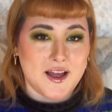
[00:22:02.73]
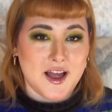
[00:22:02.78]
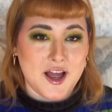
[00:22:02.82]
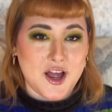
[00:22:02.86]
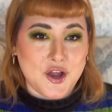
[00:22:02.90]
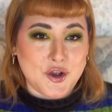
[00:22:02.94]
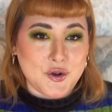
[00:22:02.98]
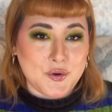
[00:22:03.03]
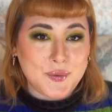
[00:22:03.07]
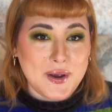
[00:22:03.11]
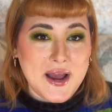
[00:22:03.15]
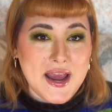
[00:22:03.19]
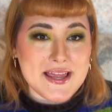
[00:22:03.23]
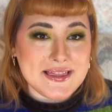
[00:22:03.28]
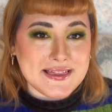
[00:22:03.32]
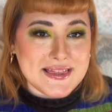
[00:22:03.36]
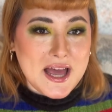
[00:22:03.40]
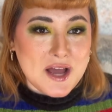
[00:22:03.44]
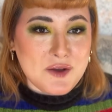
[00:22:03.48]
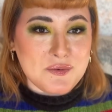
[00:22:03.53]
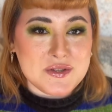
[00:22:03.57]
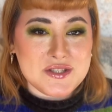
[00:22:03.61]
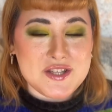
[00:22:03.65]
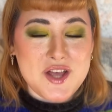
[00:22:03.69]
All right,
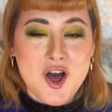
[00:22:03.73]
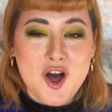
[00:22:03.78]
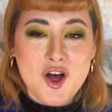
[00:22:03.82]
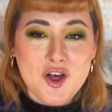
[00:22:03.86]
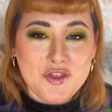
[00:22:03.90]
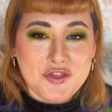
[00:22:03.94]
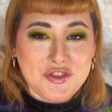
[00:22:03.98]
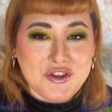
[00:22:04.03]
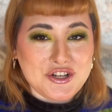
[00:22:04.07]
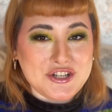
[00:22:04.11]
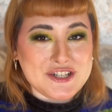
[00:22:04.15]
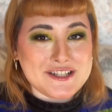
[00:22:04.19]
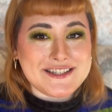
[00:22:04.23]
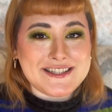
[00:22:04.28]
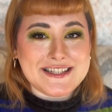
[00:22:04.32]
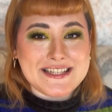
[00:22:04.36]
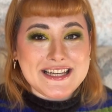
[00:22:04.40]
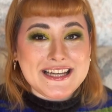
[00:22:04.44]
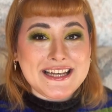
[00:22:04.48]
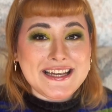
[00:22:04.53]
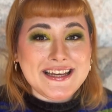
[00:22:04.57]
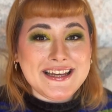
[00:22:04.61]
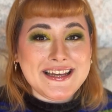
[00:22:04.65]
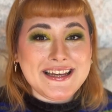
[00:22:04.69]
that was all
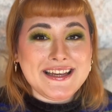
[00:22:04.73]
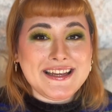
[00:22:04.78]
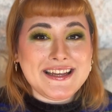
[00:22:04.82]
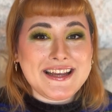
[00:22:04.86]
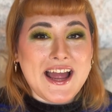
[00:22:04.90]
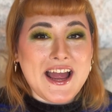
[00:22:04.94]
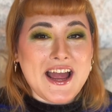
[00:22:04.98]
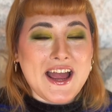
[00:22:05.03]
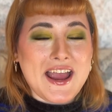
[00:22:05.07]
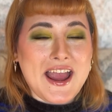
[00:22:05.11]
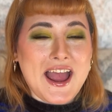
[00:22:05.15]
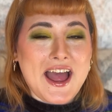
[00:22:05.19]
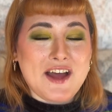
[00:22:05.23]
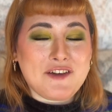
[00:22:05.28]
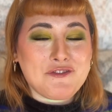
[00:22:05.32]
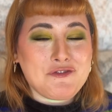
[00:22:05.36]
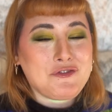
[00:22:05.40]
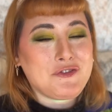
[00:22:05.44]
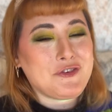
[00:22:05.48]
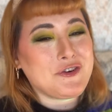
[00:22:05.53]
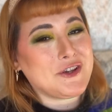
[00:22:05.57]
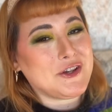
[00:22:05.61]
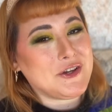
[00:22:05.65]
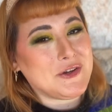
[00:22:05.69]
13 I have
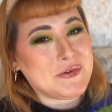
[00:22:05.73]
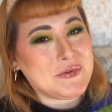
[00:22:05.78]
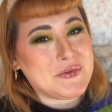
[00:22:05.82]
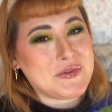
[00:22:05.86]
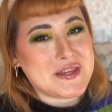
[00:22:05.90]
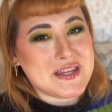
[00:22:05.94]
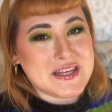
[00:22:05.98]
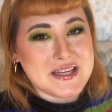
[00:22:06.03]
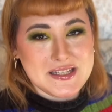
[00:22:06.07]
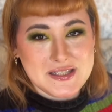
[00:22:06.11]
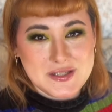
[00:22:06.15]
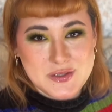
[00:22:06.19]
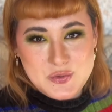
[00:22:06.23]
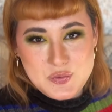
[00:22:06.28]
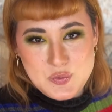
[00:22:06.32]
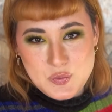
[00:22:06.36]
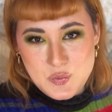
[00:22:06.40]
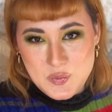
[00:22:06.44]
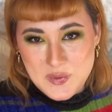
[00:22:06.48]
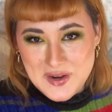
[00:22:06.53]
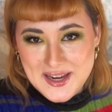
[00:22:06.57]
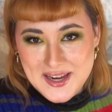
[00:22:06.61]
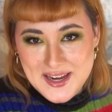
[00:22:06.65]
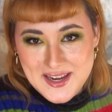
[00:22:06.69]
for you this
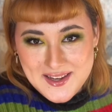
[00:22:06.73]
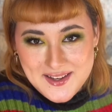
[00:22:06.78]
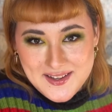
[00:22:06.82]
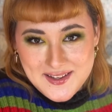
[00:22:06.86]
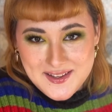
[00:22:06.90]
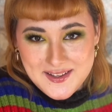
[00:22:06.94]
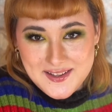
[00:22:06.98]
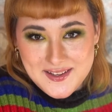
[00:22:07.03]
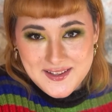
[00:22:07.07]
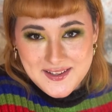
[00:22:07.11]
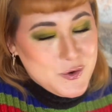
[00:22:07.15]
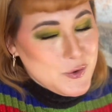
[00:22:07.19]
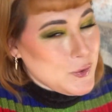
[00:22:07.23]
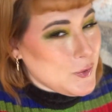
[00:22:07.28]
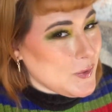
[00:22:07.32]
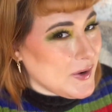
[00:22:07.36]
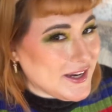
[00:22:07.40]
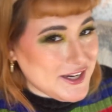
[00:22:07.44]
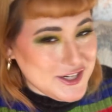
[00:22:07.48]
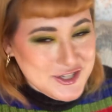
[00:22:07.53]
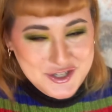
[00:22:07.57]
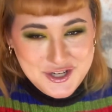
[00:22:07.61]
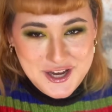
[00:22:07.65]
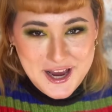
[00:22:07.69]
week.
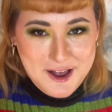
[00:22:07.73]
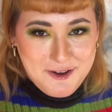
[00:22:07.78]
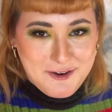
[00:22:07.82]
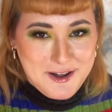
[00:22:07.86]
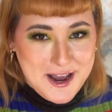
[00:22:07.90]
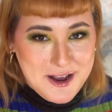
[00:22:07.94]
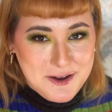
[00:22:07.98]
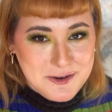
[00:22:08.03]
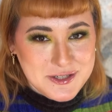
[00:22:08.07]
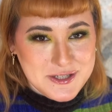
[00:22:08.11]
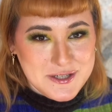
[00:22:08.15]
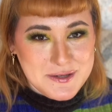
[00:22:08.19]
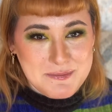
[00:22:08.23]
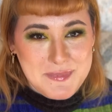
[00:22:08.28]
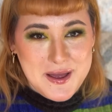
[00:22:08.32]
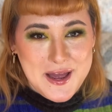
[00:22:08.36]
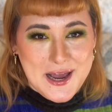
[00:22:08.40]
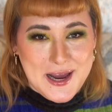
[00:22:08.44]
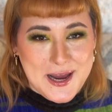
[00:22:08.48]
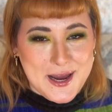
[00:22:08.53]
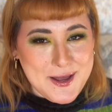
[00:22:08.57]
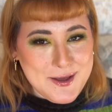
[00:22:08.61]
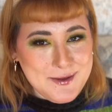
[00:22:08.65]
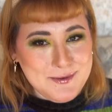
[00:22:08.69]
Quick shout out to
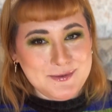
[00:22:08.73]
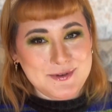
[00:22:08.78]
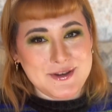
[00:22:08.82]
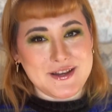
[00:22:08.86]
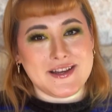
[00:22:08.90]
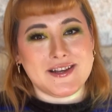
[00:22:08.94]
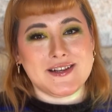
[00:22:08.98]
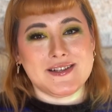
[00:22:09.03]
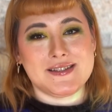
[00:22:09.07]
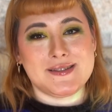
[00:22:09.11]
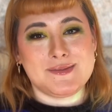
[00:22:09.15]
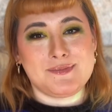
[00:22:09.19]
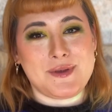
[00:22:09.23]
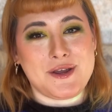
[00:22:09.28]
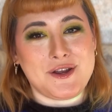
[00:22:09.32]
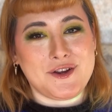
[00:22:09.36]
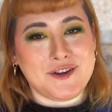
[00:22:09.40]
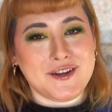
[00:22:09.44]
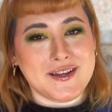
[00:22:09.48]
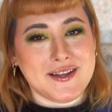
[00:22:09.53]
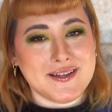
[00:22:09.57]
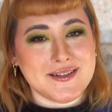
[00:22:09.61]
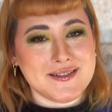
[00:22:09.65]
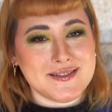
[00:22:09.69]
my own
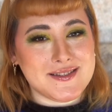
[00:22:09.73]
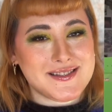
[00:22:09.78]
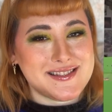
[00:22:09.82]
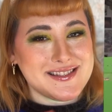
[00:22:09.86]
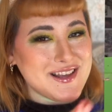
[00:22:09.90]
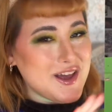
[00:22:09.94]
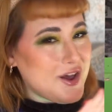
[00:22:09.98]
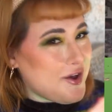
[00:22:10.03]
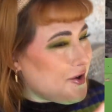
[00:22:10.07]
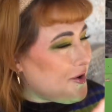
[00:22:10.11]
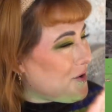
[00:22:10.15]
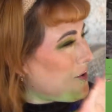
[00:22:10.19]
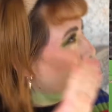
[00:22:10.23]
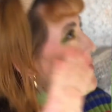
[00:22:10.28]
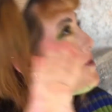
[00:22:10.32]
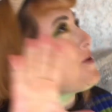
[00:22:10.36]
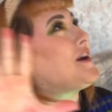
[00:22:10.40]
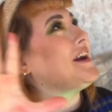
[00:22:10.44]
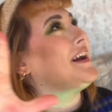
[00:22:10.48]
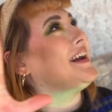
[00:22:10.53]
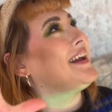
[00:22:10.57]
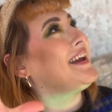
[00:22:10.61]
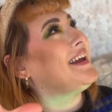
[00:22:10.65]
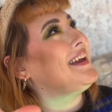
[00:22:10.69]
experience,
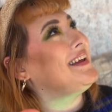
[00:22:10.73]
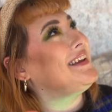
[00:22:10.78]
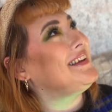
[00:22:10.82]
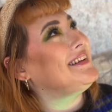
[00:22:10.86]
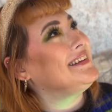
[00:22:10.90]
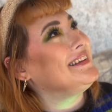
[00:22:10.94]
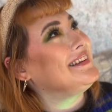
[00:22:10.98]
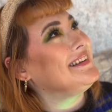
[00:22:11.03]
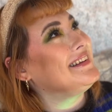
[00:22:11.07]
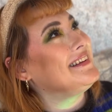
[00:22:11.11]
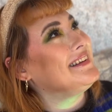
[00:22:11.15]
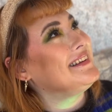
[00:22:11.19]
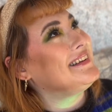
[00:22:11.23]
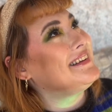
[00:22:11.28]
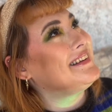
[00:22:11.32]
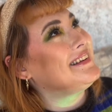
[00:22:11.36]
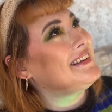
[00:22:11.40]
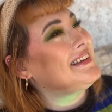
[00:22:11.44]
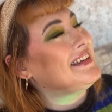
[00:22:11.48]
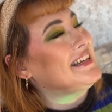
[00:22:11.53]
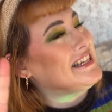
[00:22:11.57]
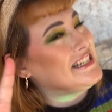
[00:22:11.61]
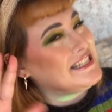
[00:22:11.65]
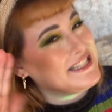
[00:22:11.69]
Oregon.
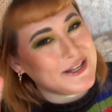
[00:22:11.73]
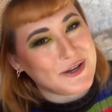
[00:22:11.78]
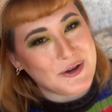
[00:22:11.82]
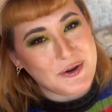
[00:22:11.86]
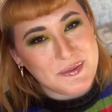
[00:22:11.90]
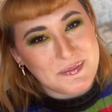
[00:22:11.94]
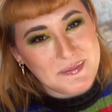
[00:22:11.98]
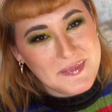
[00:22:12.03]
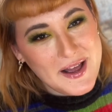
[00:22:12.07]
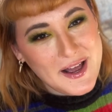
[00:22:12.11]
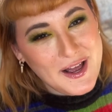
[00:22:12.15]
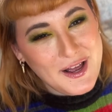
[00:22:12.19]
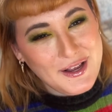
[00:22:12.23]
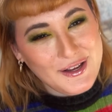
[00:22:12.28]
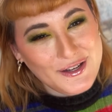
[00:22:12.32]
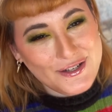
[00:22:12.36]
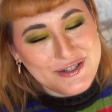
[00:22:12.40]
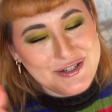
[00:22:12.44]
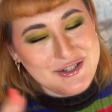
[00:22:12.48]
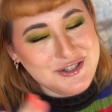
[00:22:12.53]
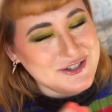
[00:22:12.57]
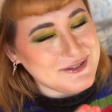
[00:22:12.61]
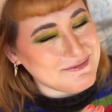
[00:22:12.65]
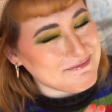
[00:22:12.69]
It's an
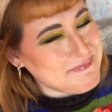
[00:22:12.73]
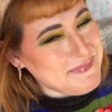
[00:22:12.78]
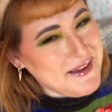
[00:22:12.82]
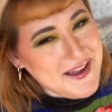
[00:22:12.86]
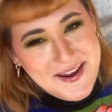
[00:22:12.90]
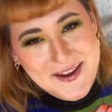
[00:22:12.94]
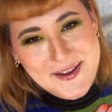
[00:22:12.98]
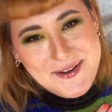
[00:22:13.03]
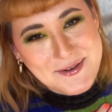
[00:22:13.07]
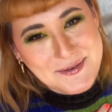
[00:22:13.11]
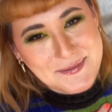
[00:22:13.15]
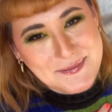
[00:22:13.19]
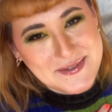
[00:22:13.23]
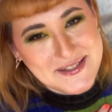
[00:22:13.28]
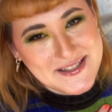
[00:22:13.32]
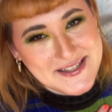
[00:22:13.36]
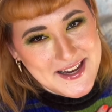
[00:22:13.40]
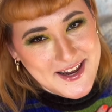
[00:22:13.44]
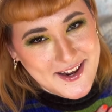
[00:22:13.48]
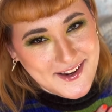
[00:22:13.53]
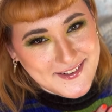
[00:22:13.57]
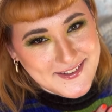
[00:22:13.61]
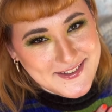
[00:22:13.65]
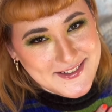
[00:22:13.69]
homage to my home
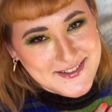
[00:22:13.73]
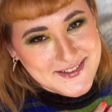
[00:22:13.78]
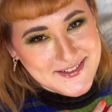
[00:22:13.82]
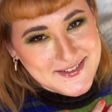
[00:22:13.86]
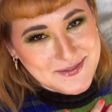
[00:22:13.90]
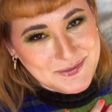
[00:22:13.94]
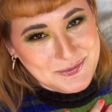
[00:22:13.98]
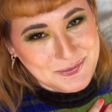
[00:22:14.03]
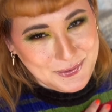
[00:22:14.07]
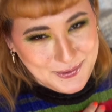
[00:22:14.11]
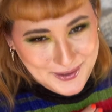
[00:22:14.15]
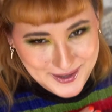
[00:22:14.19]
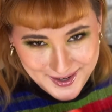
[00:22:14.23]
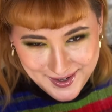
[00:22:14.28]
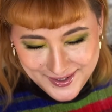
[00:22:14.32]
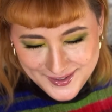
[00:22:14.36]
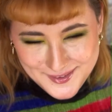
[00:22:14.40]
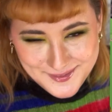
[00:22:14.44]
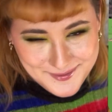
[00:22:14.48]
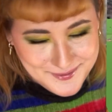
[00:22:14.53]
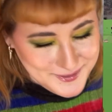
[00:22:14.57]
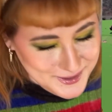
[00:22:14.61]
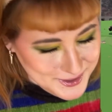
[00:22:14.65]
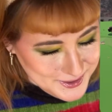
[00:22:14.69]
state, where
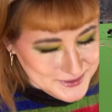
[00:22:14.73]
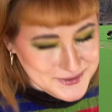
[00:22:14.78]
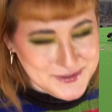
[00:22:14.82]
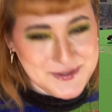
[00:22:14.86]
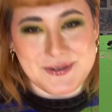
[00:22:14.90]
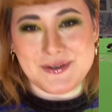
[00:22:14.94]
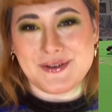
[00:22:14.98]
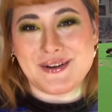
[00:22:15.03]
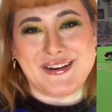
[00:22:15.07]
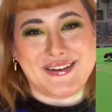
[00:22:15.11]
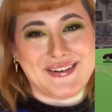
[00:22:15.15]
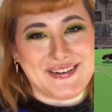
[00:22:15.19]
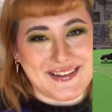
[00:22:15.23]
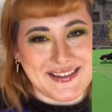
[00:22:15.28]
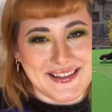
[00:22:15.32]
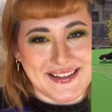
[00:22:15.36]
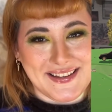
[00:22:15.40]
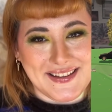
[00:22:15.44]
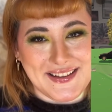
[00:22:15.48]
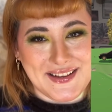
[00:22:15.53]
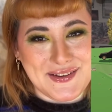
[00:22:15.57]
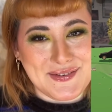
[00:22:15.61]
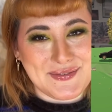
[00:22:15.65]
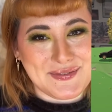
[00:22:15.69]
I also currently
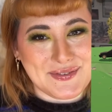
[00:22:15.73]
live.